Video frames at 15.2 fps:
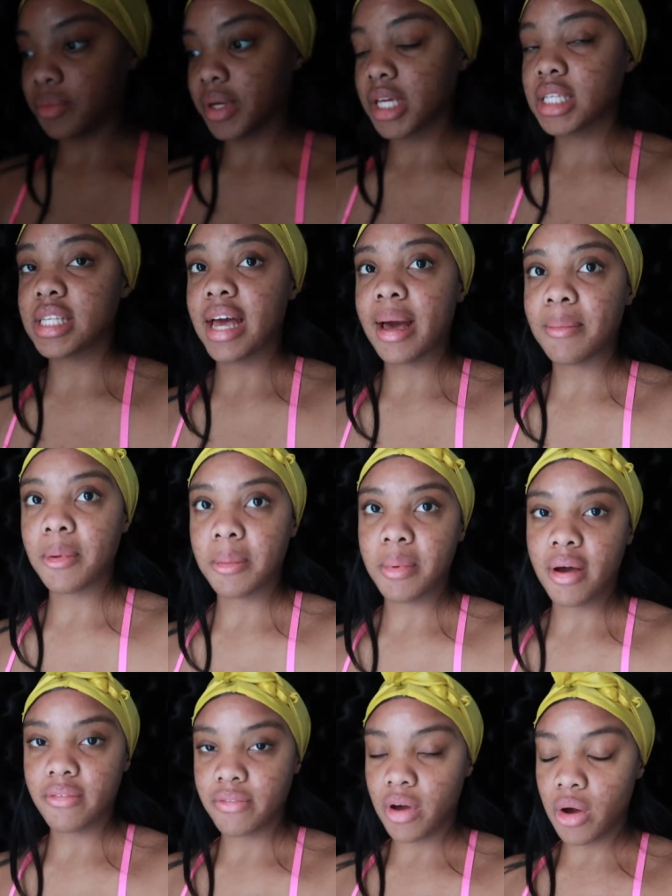Wix app on
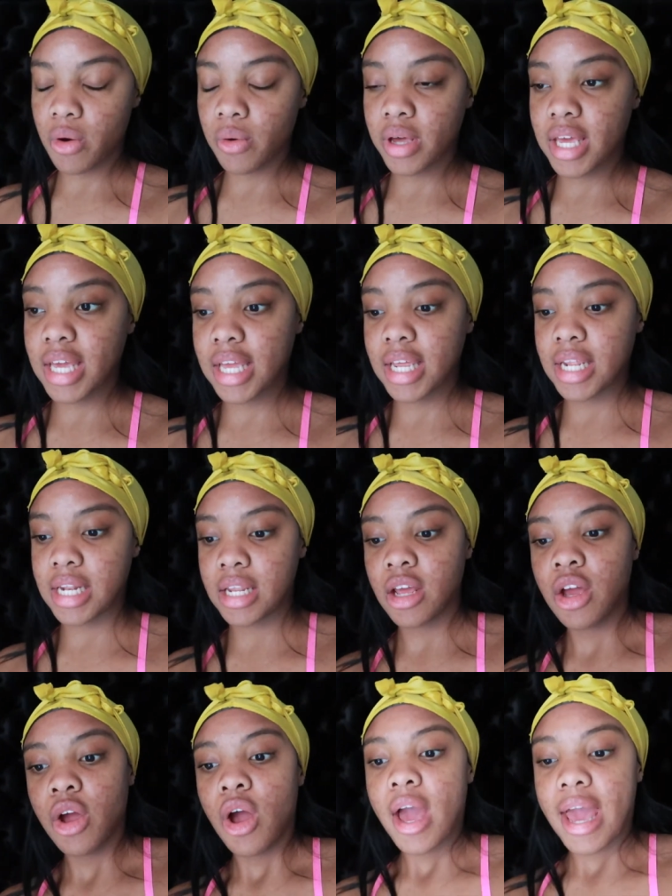my phone and
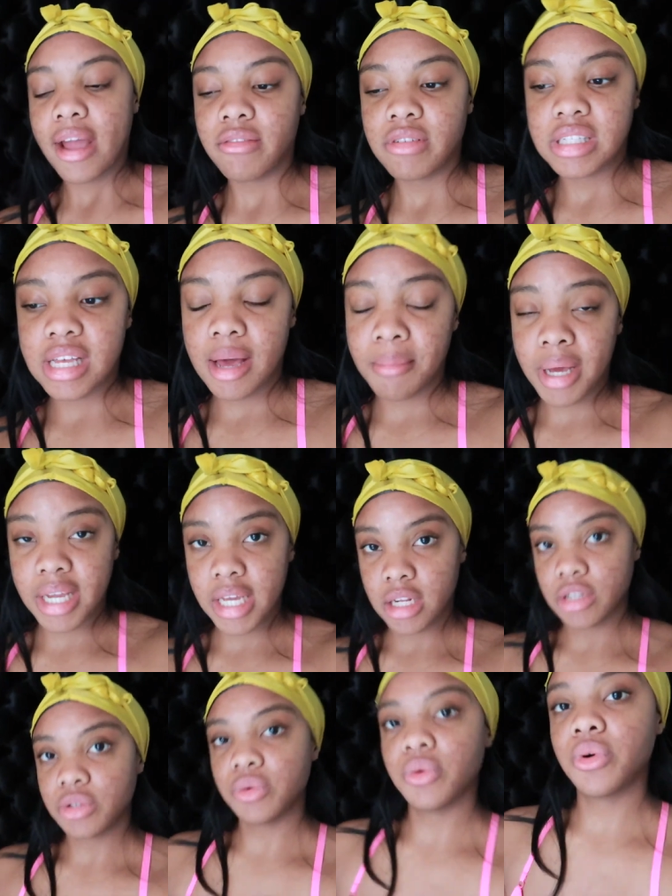every time I get
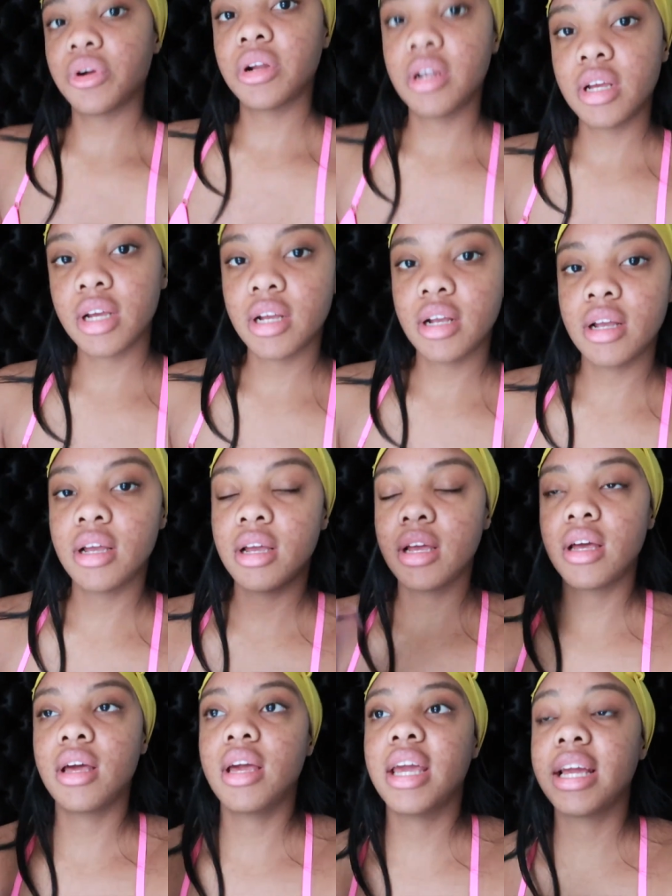a new order,
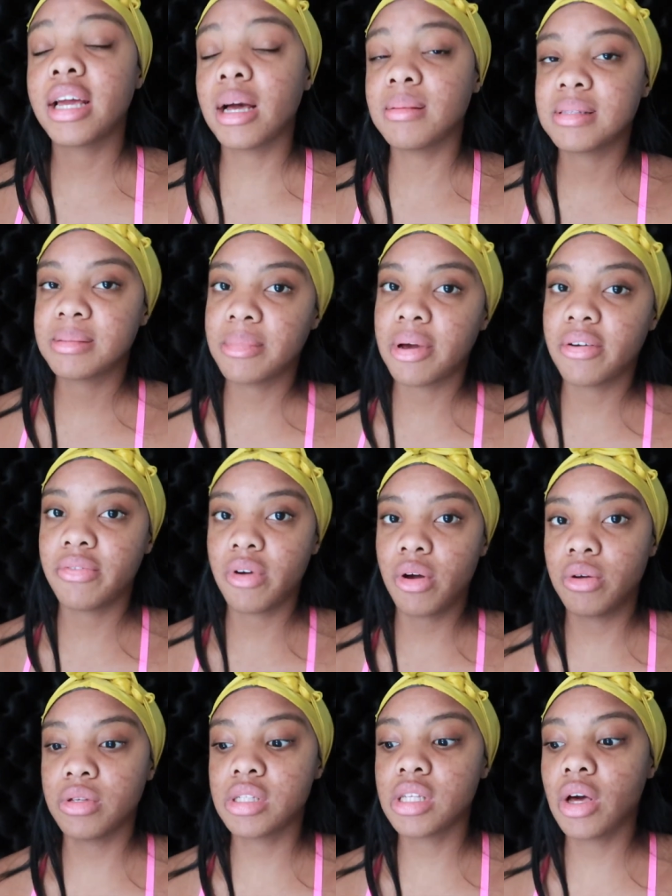it comes to my
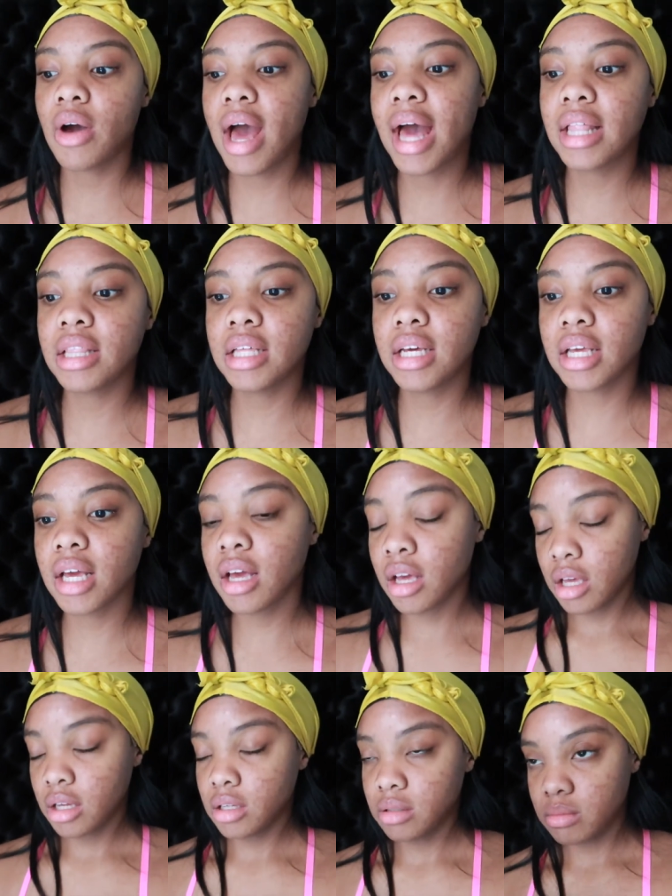phone. So I look,
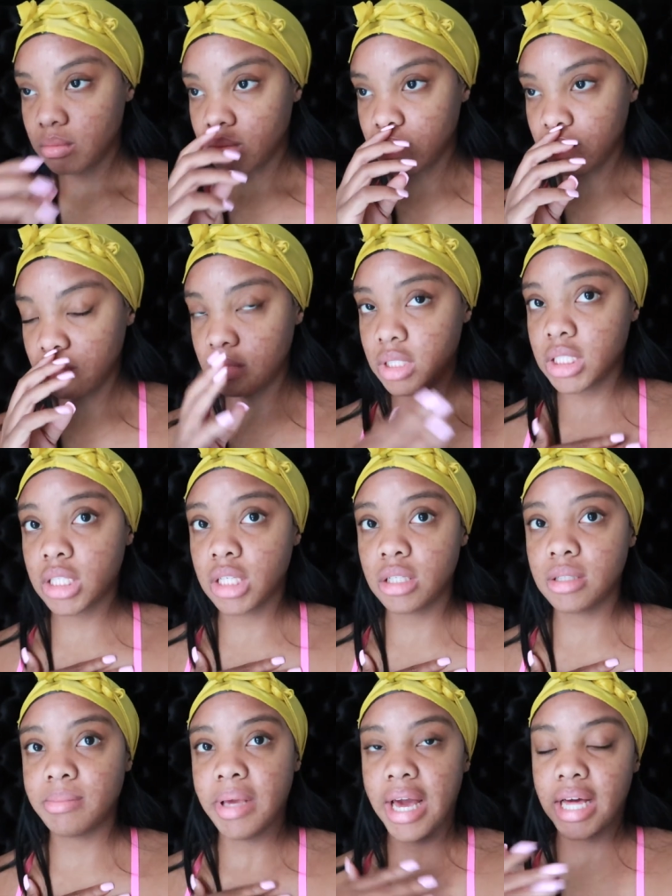
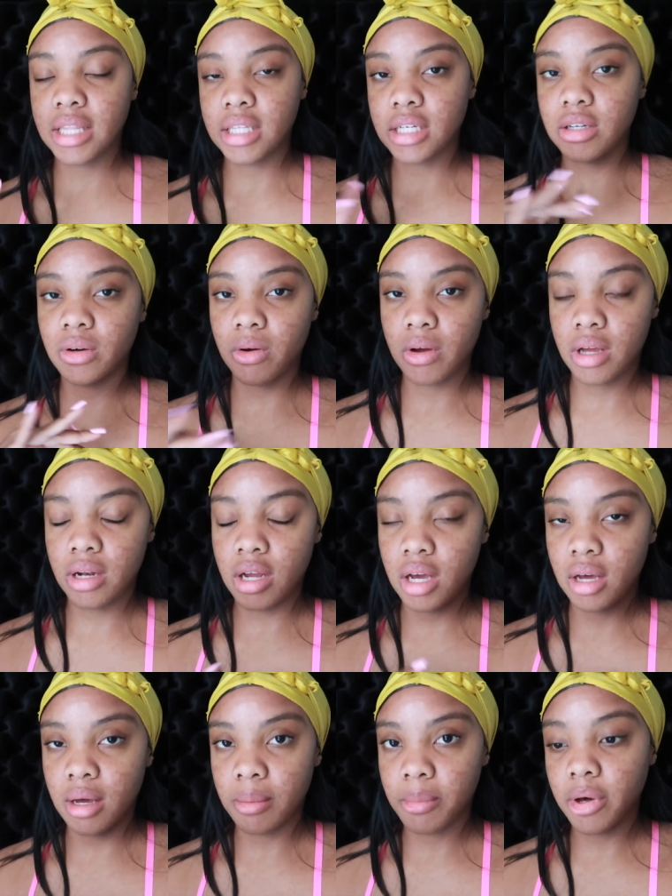excuse me, I look on
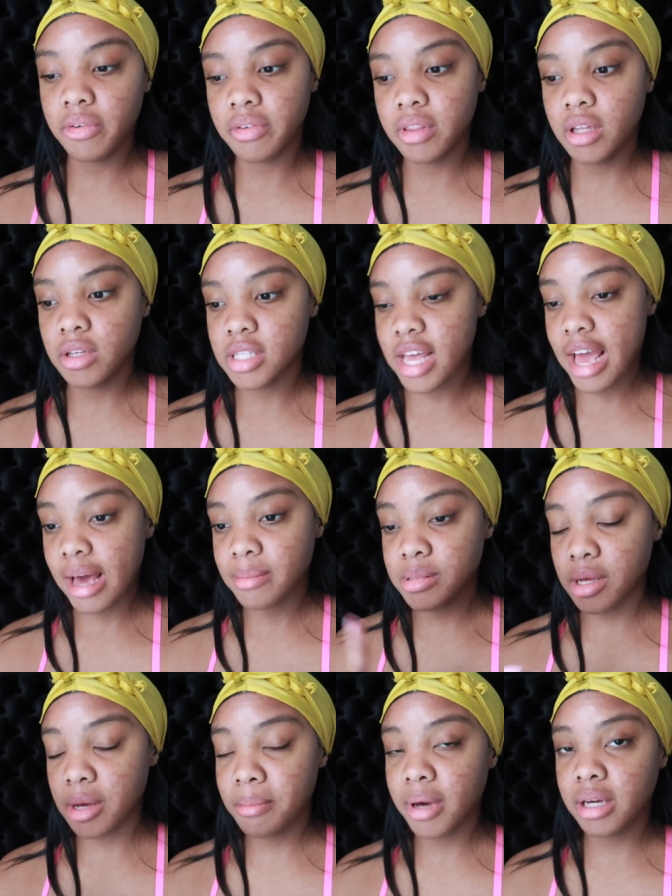um, both of those
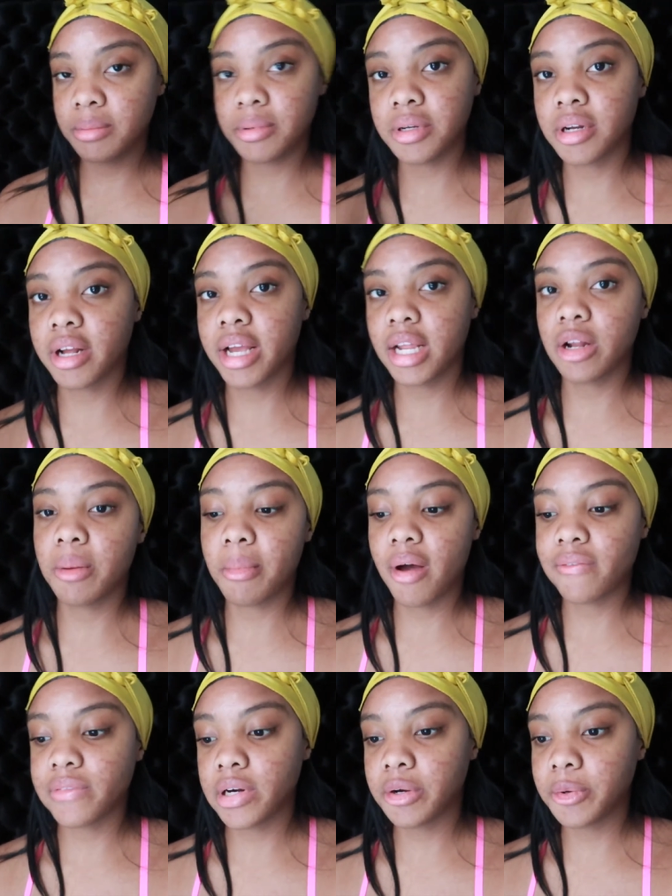apps on my computer and on
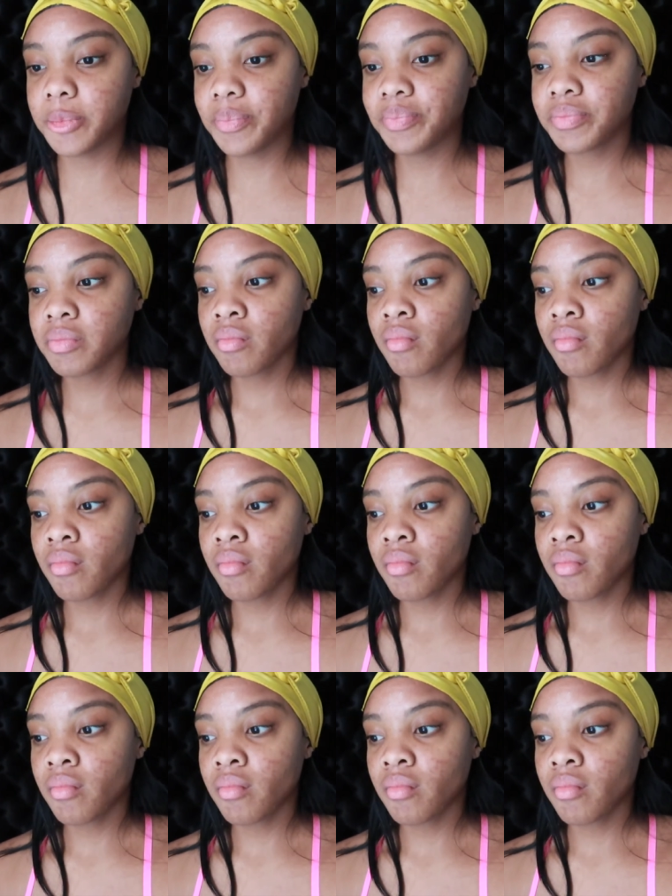my phone.